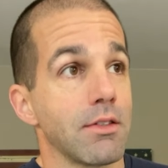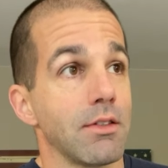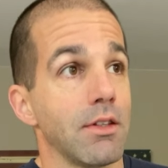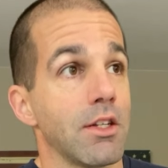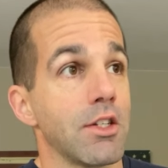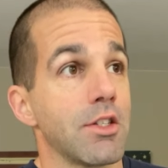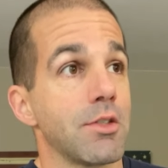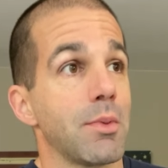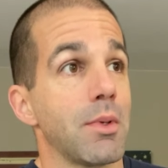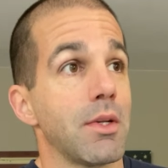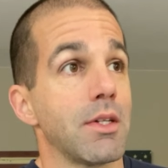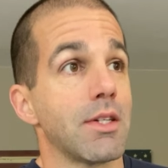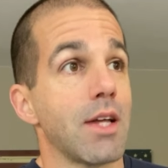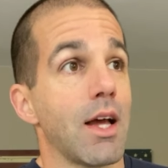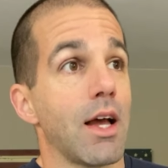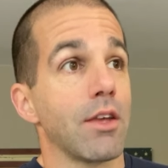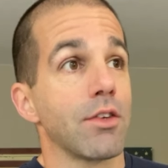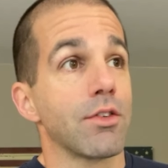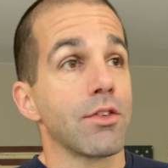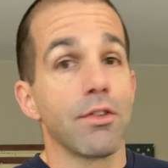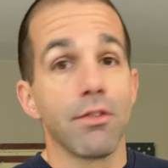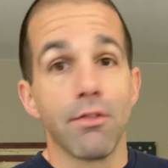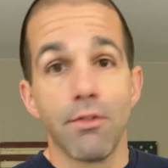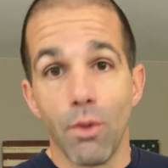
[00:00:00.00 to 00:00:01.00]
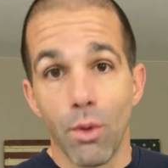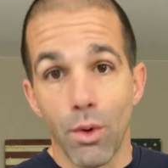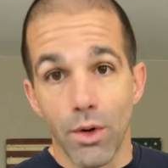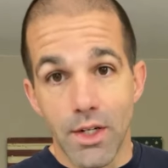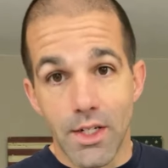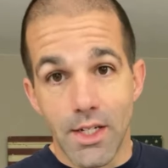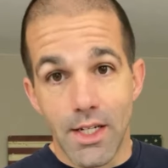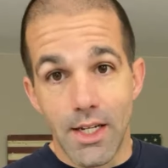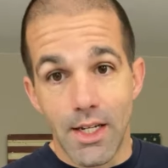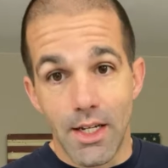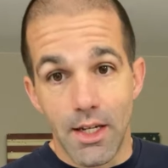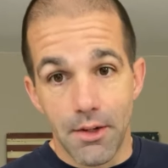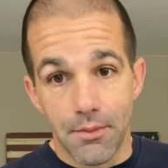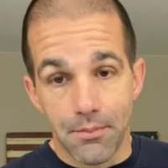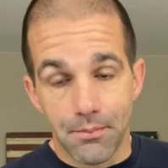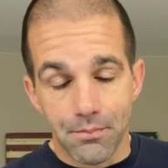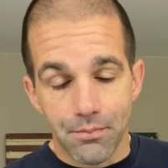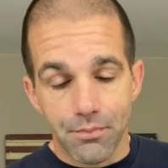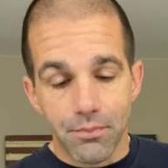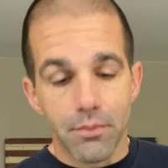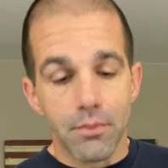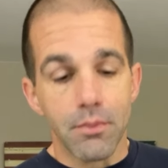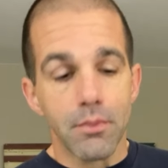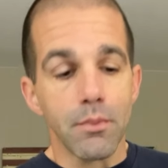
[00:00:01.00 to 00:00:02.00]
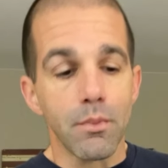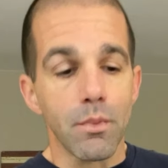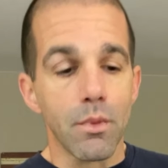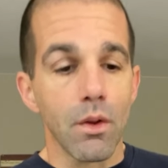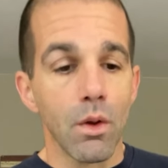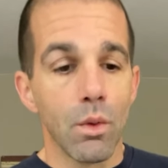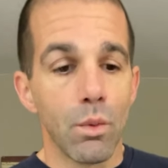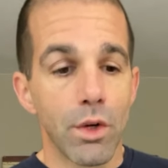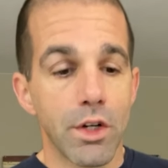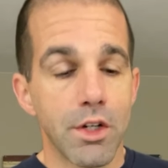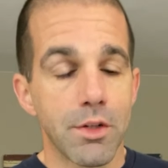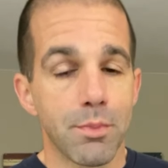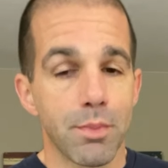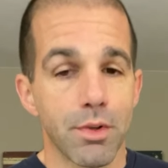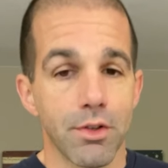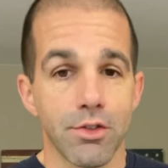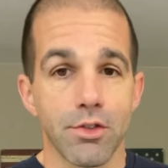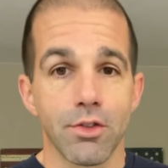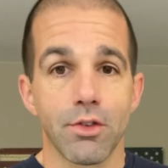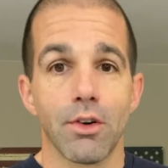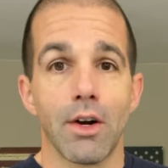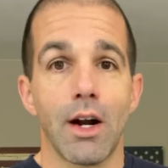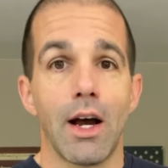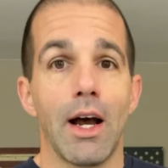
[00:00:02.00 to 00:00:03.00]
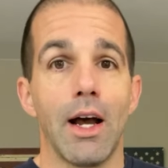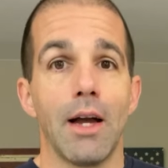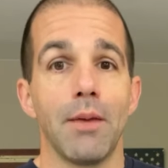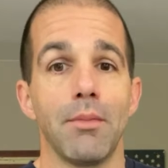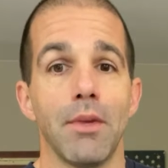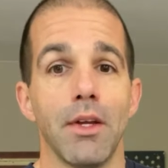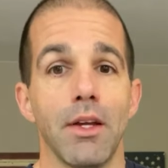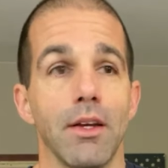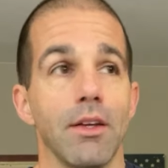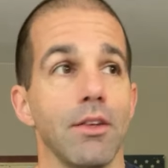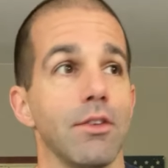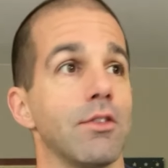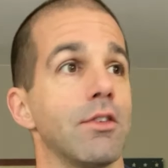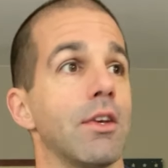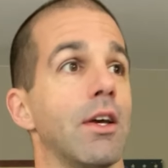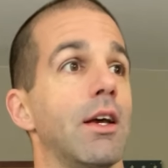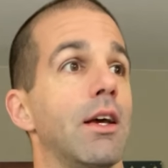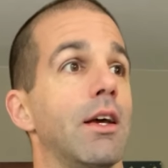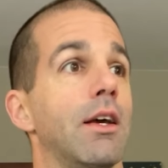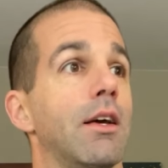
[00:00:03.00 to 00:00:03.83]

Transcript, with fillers: linchpin test 14, which prescribed is